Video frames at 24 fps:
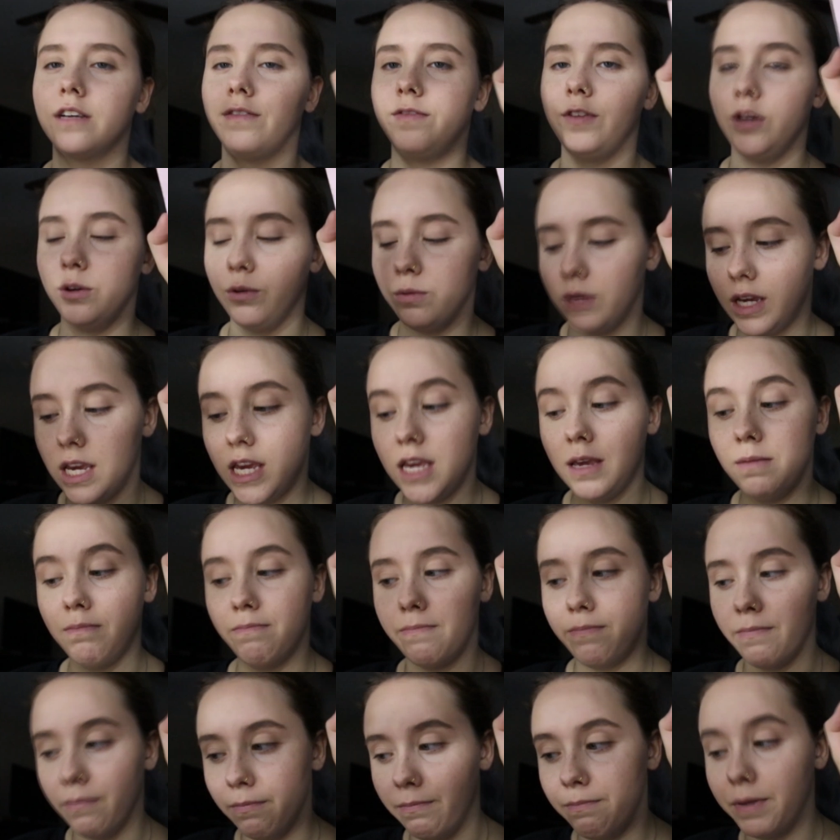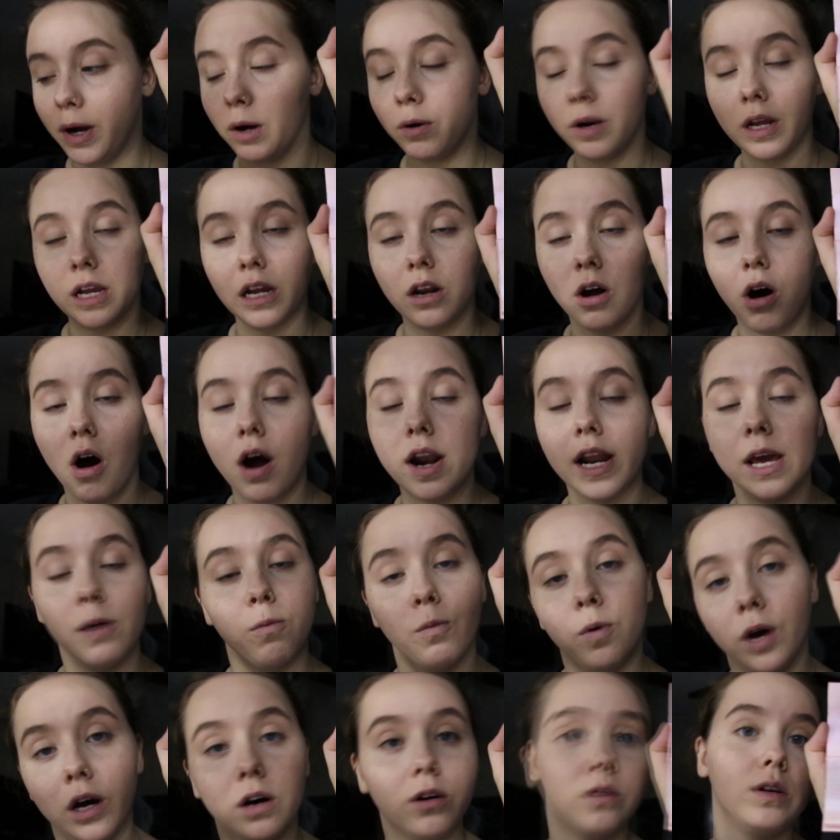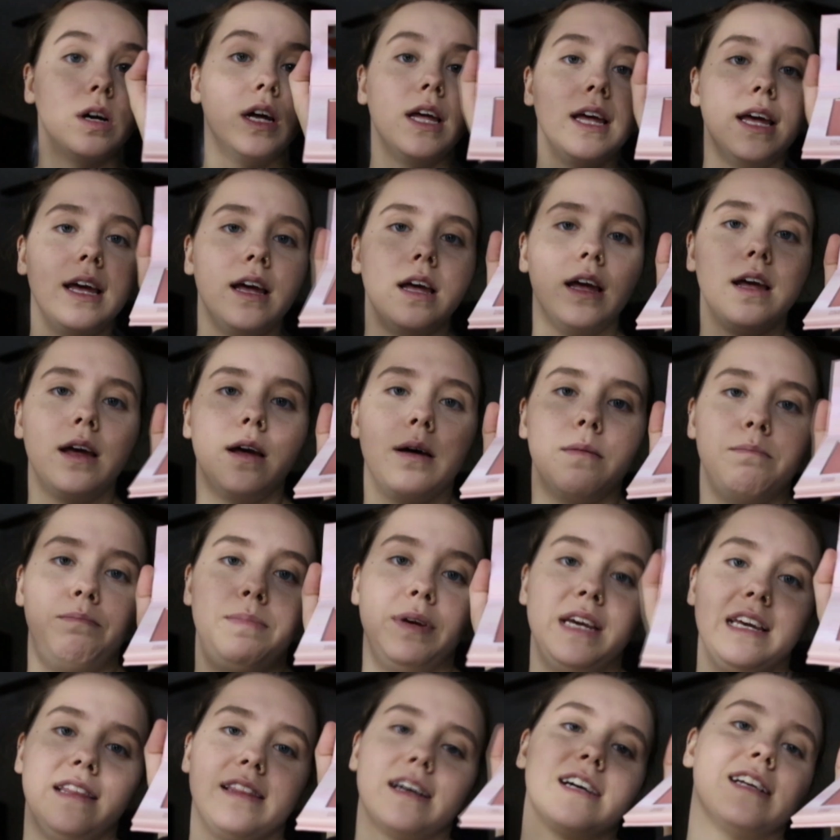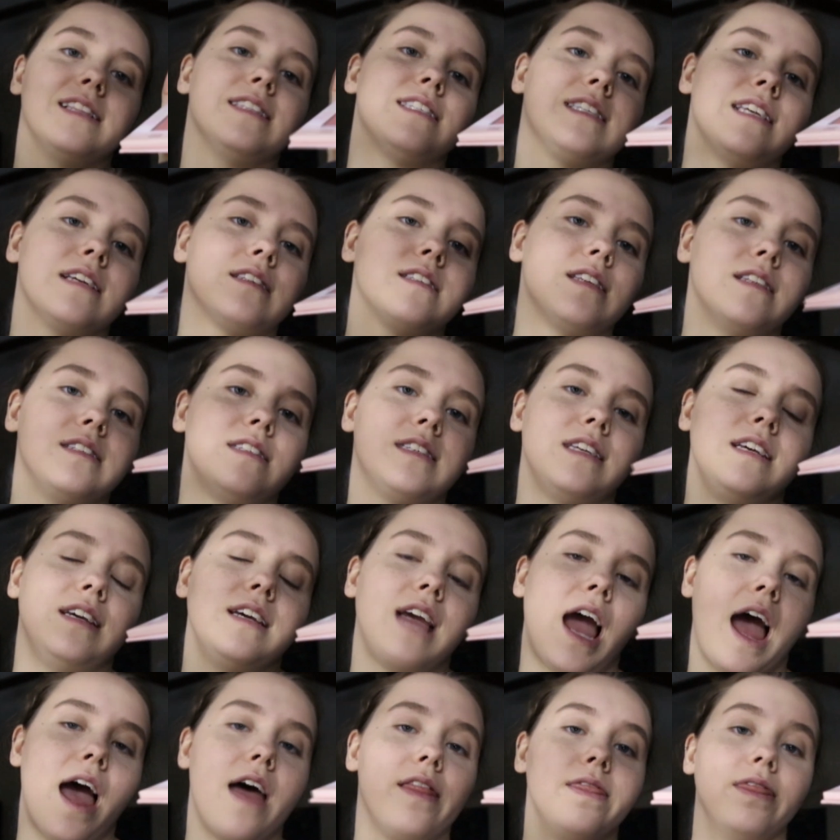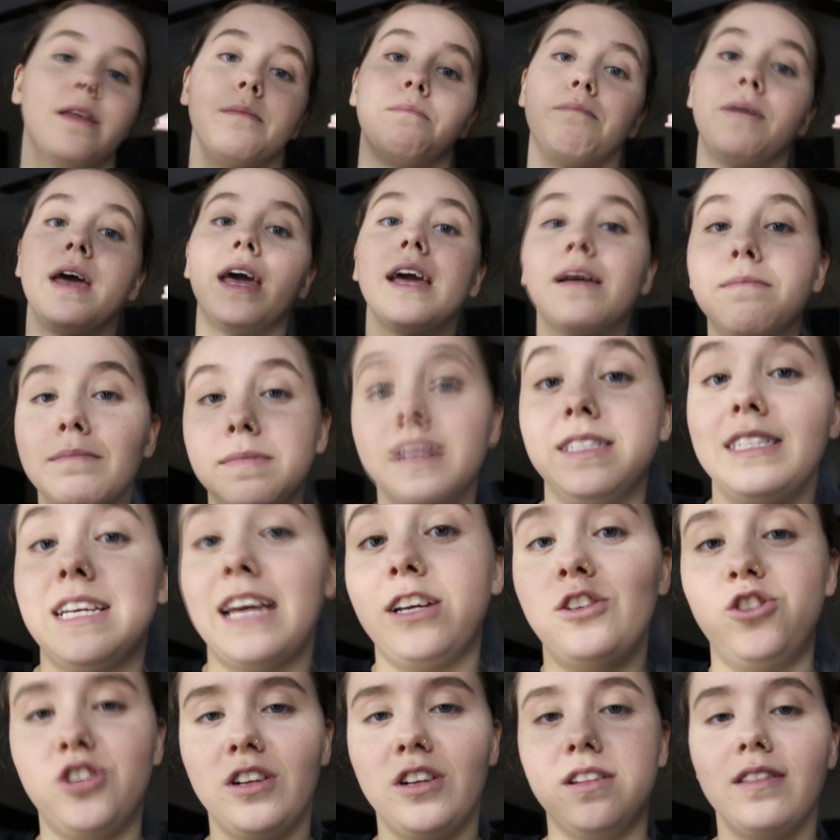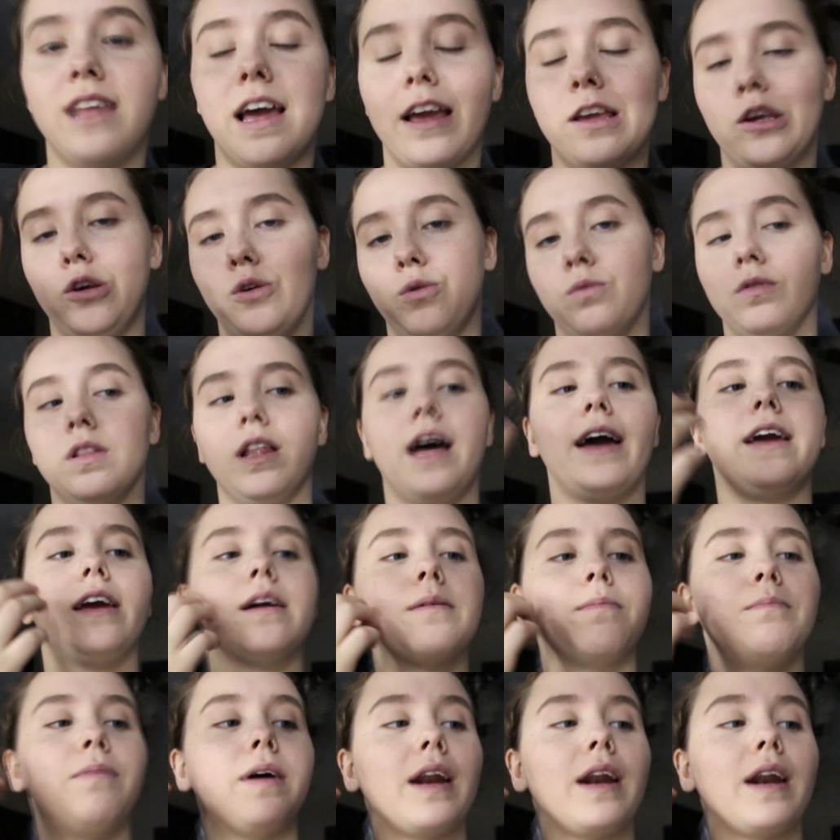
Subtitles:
if you keep building it on, it will be the consistency and the pigmentation that you like.